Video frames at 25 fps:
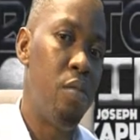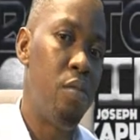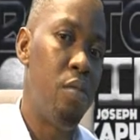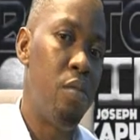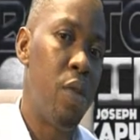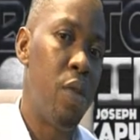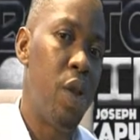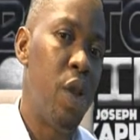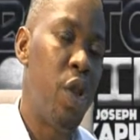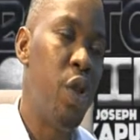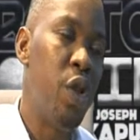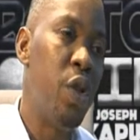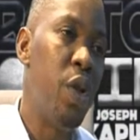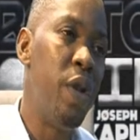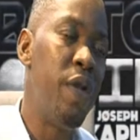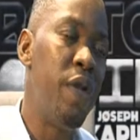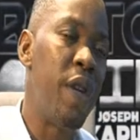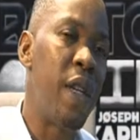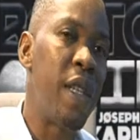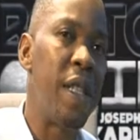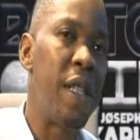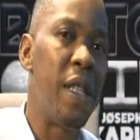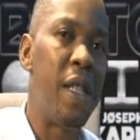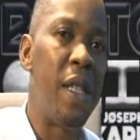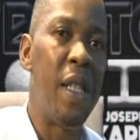with the
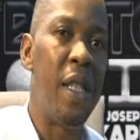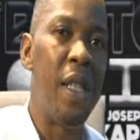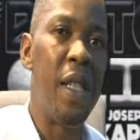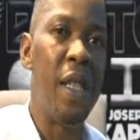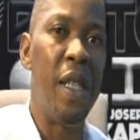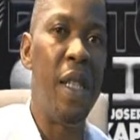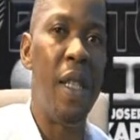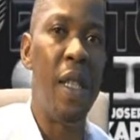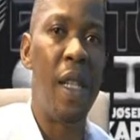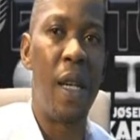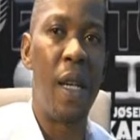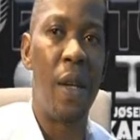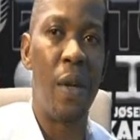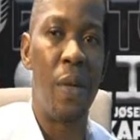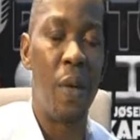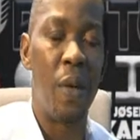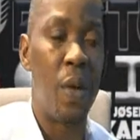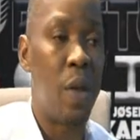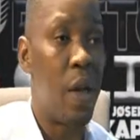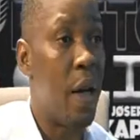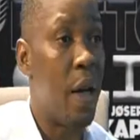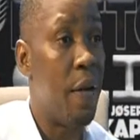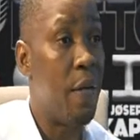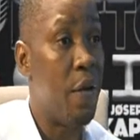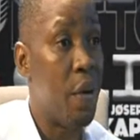university, what
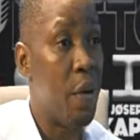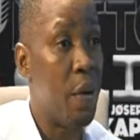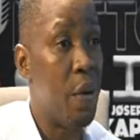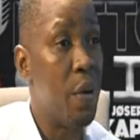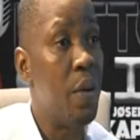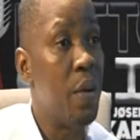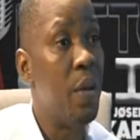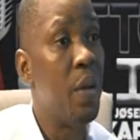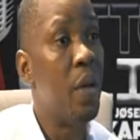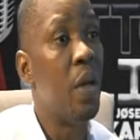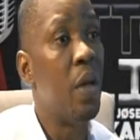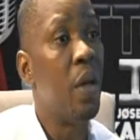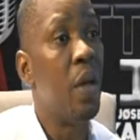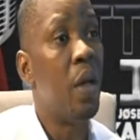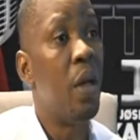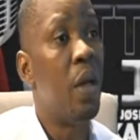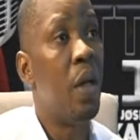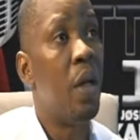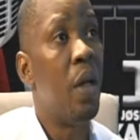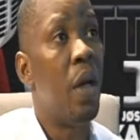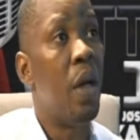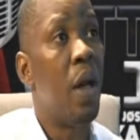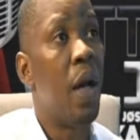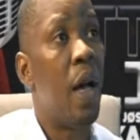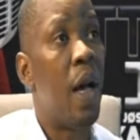have you,
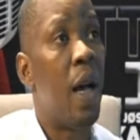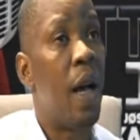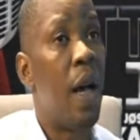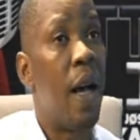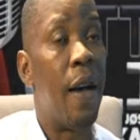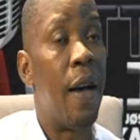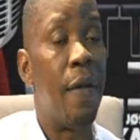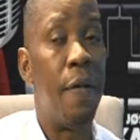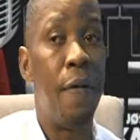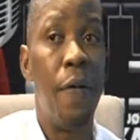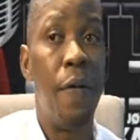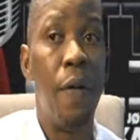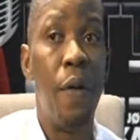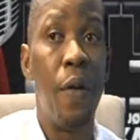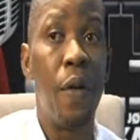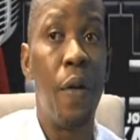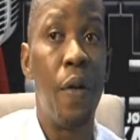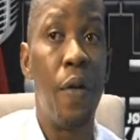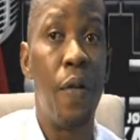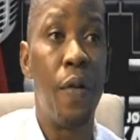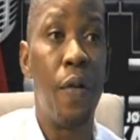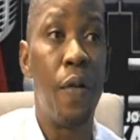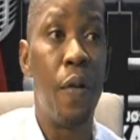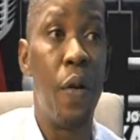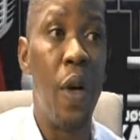are fond
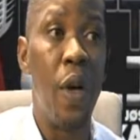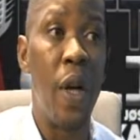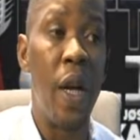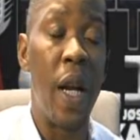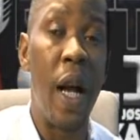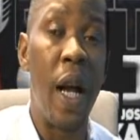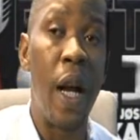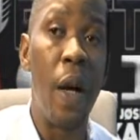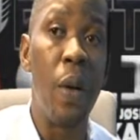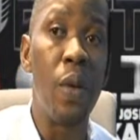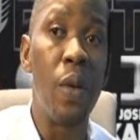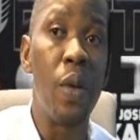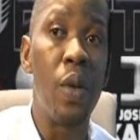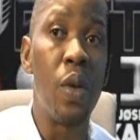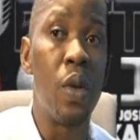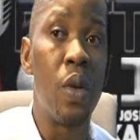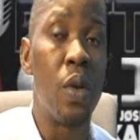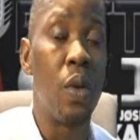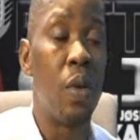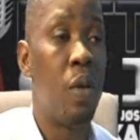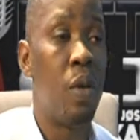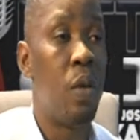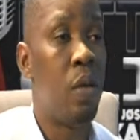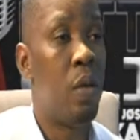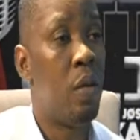of going out,
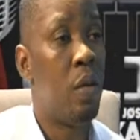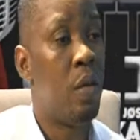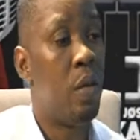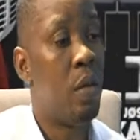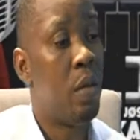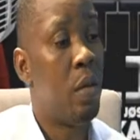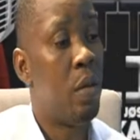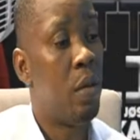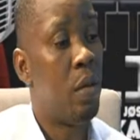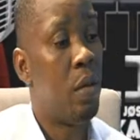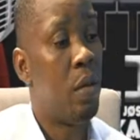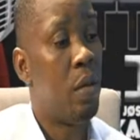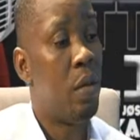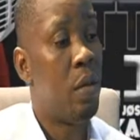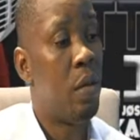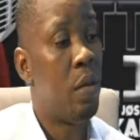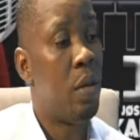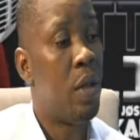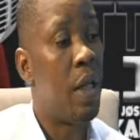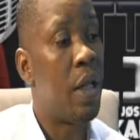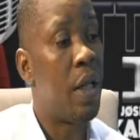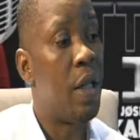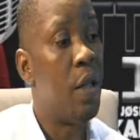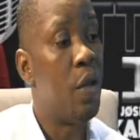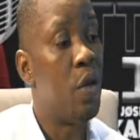
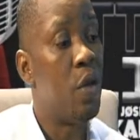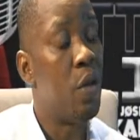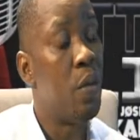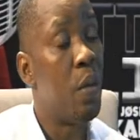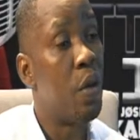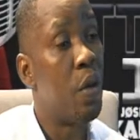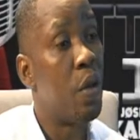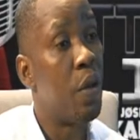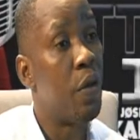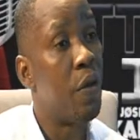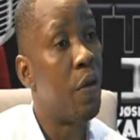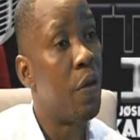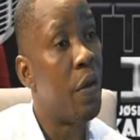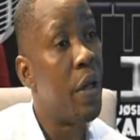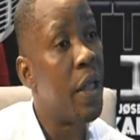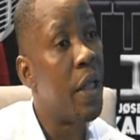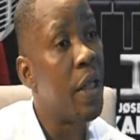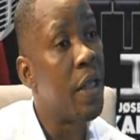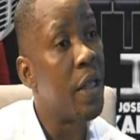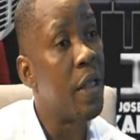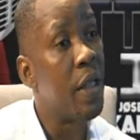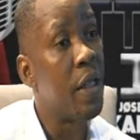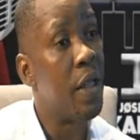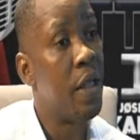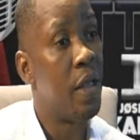taking too much of
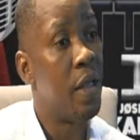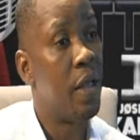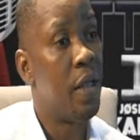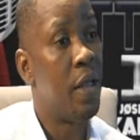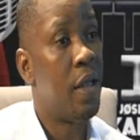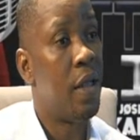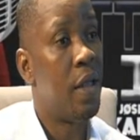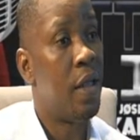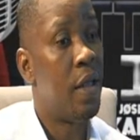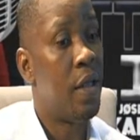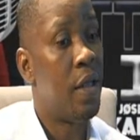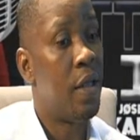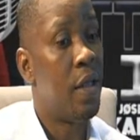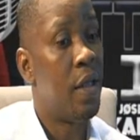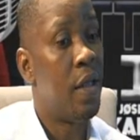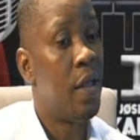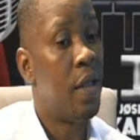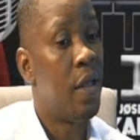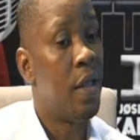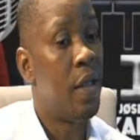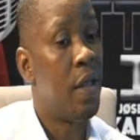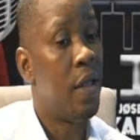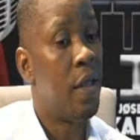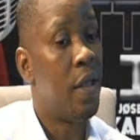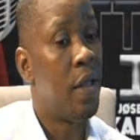risk.
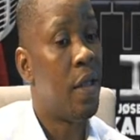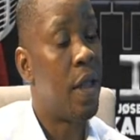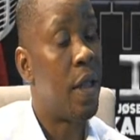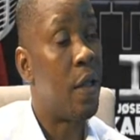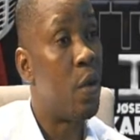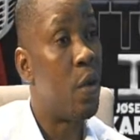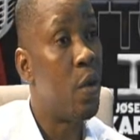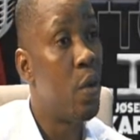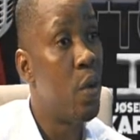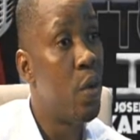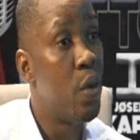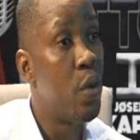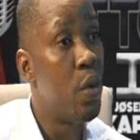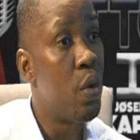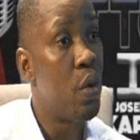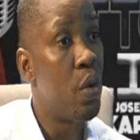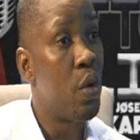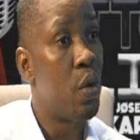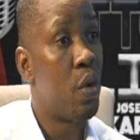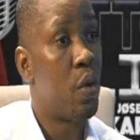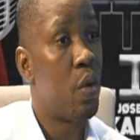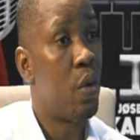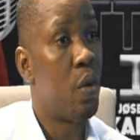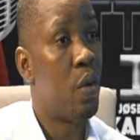Tattoos,